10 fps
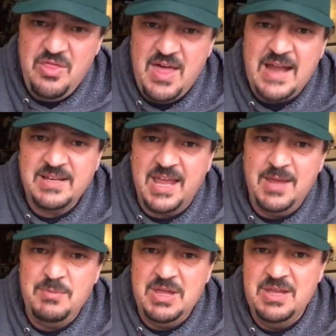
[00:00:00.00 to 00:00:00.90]
that
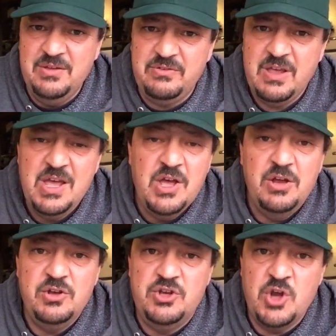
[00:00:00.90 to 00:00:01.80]
game is
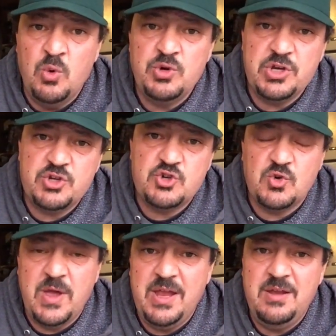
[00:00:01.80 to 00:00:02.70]
Don't
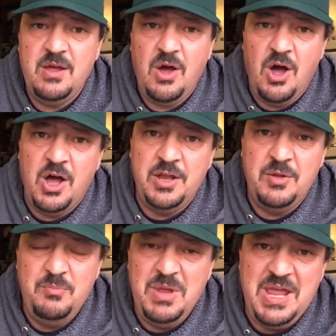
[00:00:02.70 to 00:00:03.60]
Tread
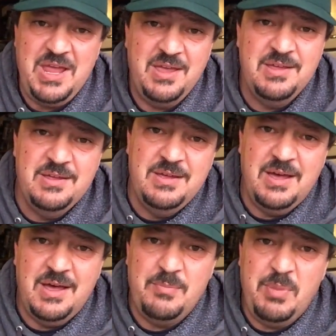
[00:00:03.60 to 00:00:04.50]
on Me
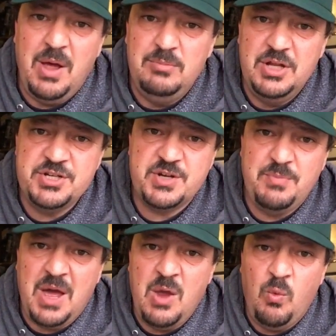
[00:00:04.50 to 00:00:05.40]
uh,
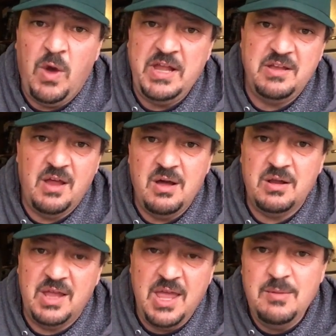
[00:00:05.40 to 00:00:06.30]
published by White
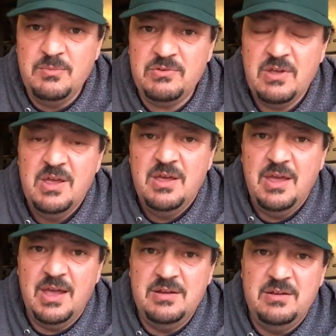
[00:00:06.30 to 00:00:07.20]
Dog Games
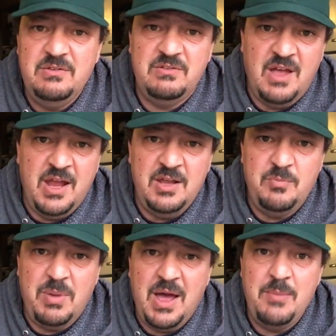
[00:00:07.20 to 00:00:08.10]
and
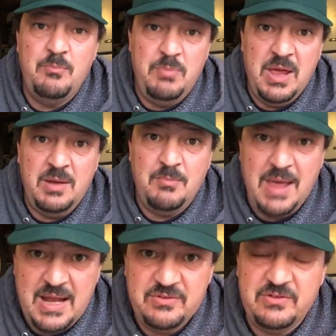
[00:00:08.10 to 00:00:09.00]
designed by Ben
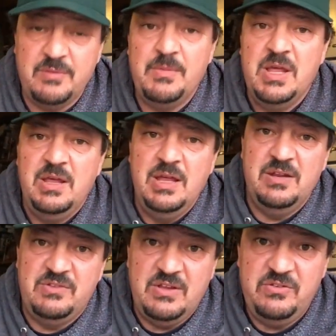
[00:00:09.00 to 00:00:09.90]
Madison.
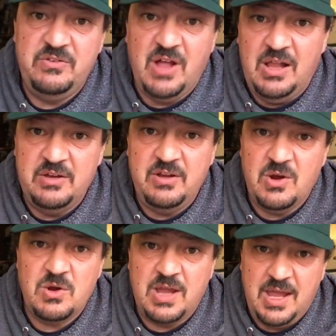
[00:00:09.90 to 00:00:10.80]
It is a
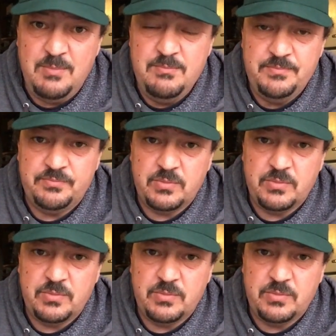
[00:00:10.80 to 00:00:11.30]
solitaire game